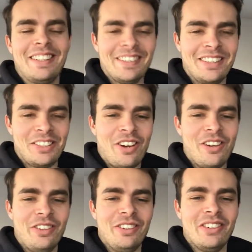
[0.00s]

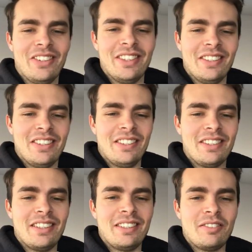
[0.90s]
So
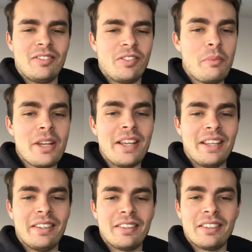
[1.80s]
for me,